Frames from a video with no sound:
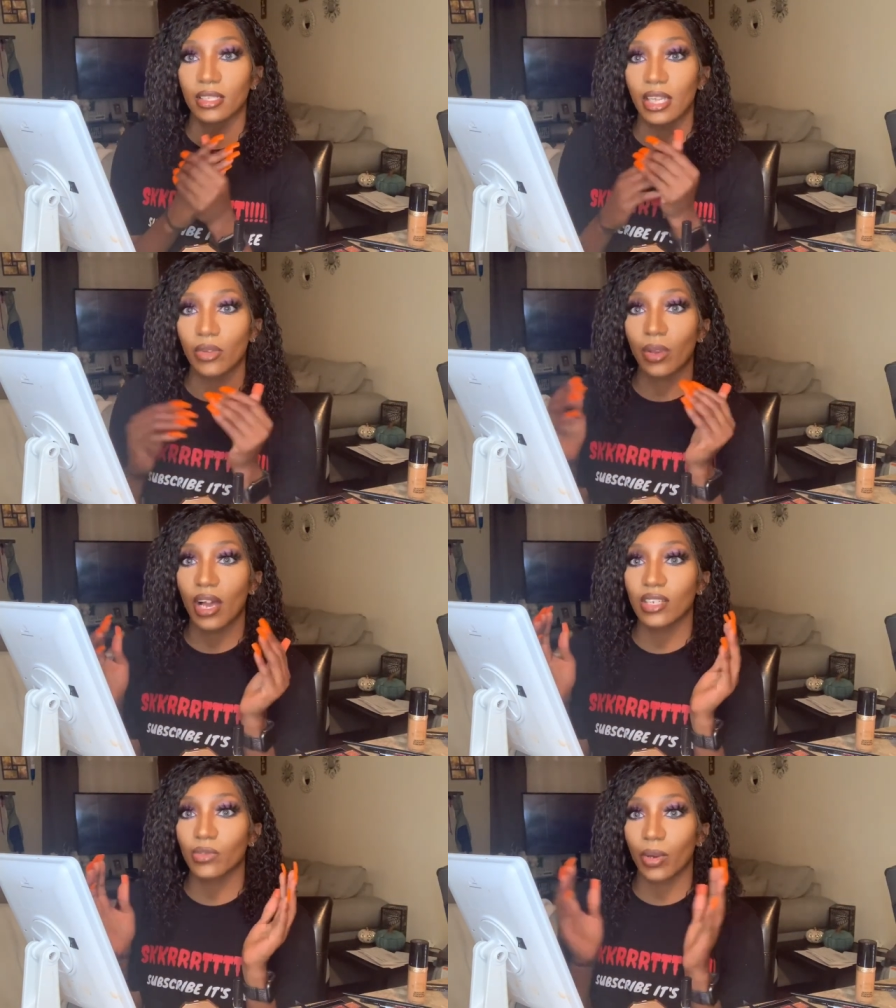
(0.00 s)
Thank you
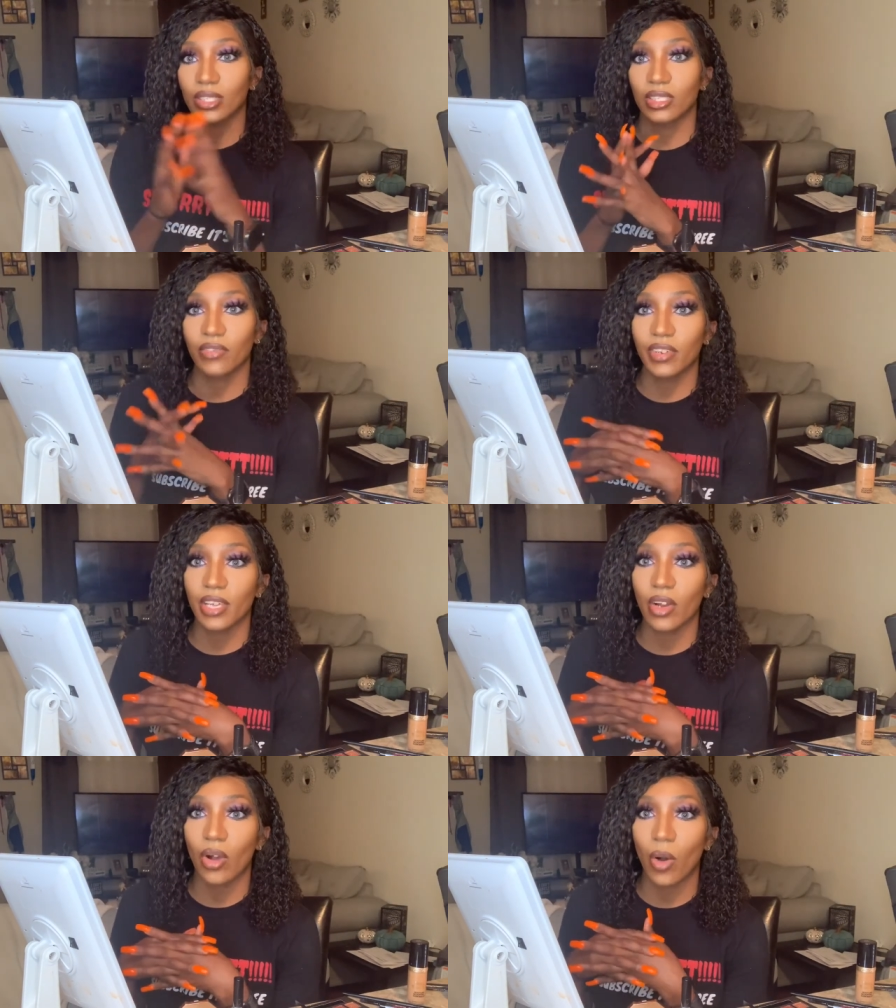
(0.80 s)
guys for watching this
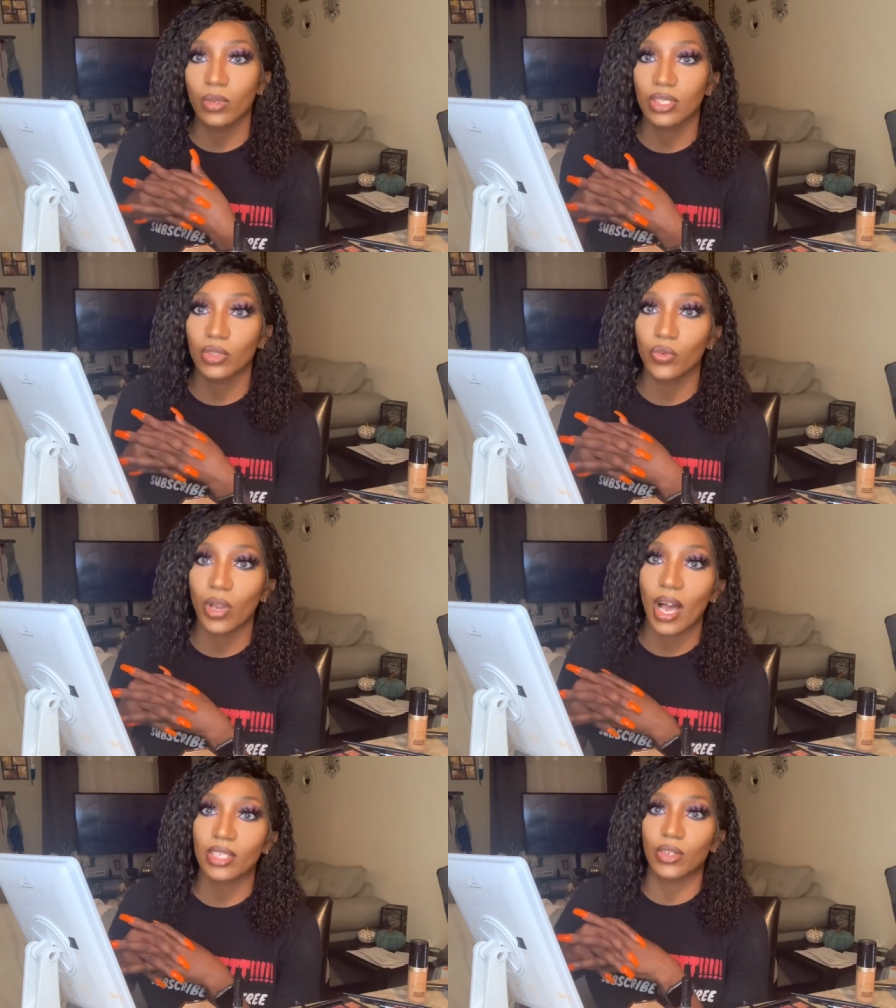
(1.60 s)
video. I will see you
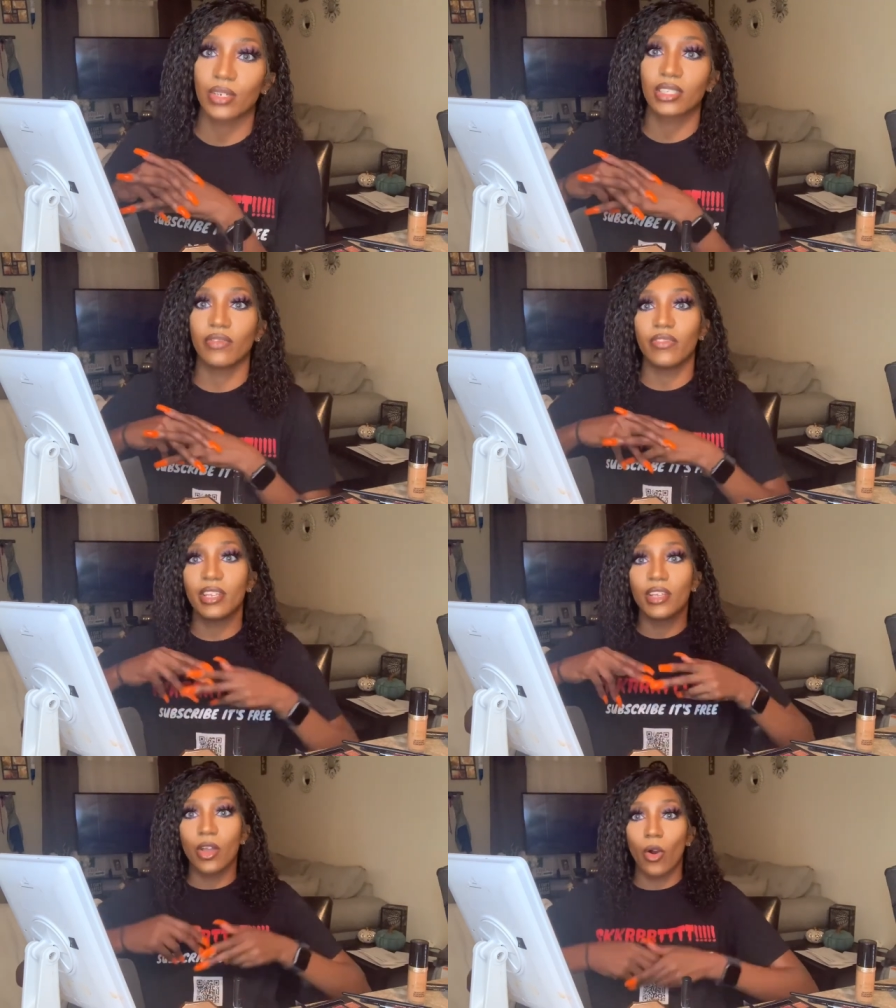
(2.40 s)
guys on the next
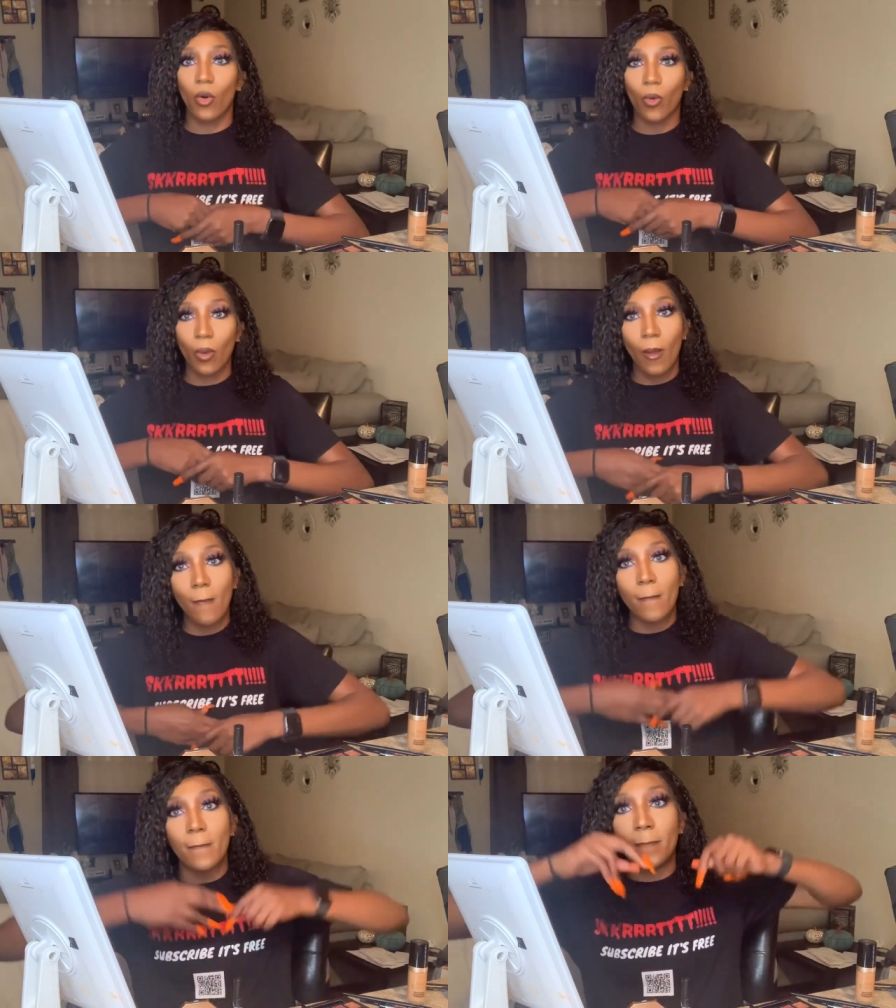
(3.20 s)
video.
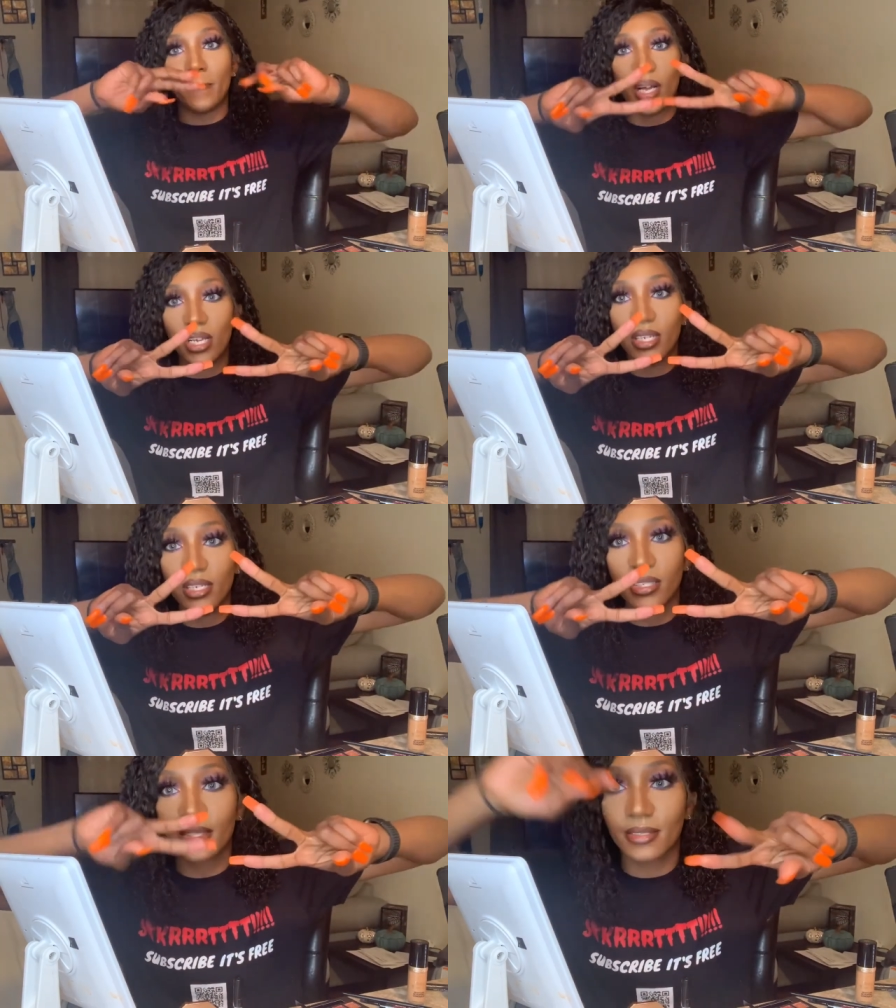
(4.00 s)

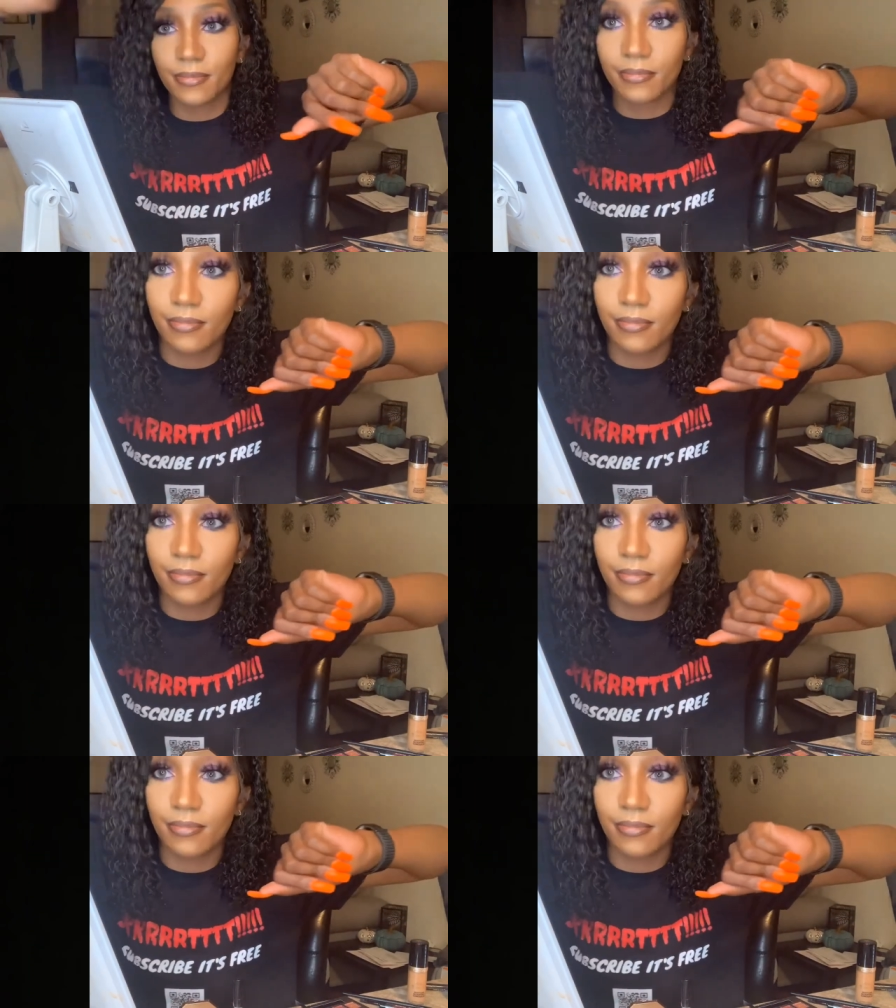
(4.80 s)
Peace.